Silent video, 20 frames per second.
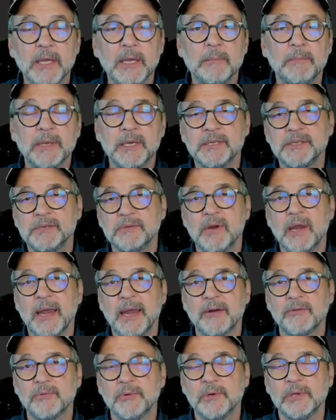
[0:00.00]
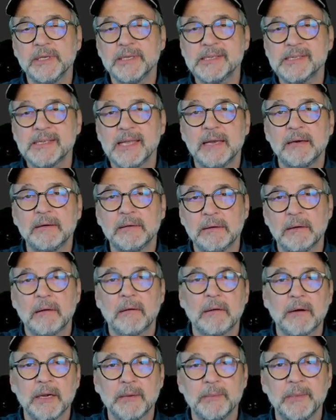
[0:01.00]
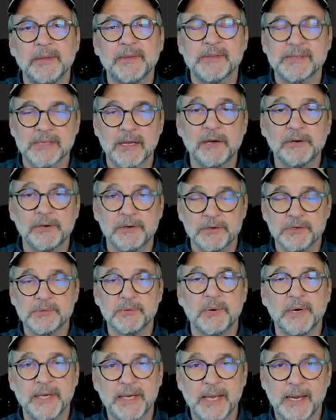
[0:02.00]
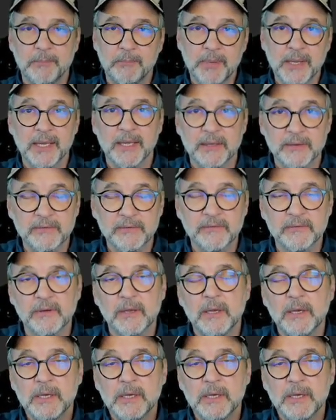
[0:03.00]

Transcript: because you can't really send an argument that's 128 bits.